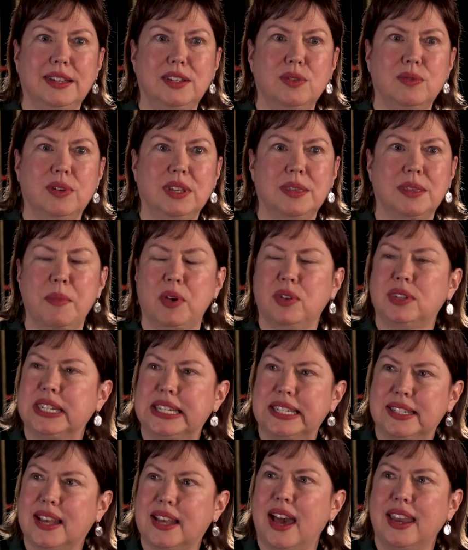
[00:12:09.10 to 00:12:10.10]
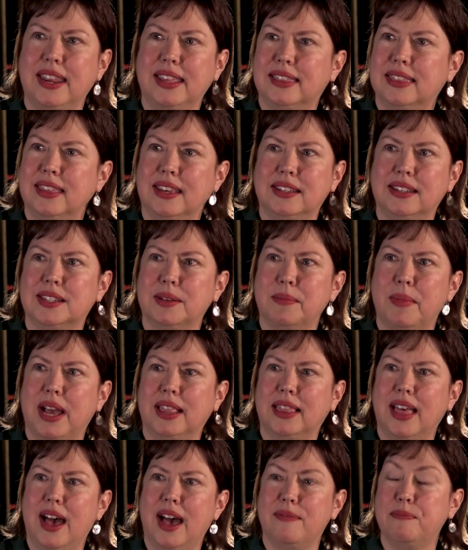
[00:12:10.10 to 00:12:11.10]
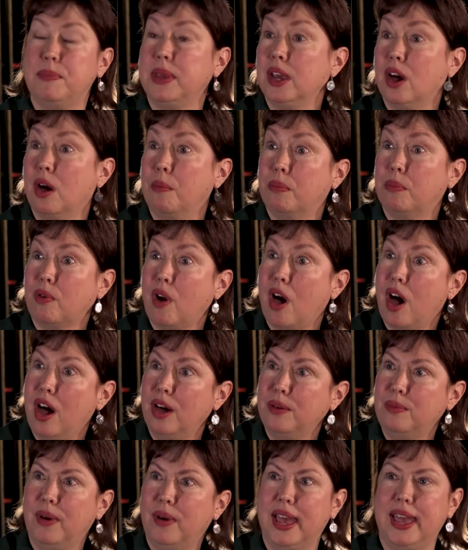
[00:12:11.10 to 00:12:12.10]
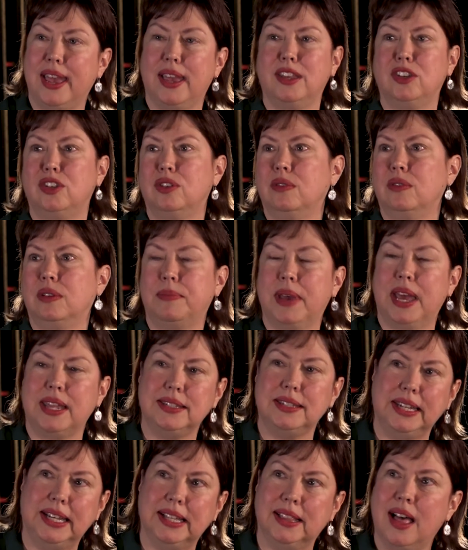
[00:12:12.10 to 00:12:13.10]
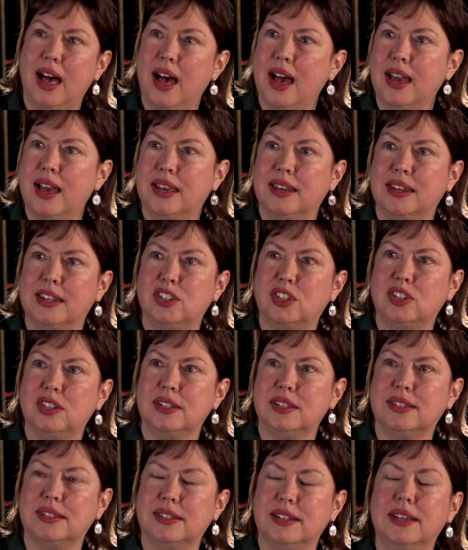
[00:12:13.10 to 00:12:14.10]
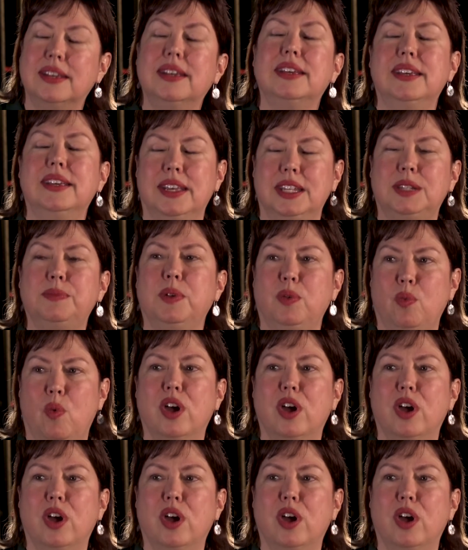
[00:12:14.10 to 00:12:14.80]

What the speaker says: doing the most exciting things in my life, being on Broadway, doing Patsy Cline. It's been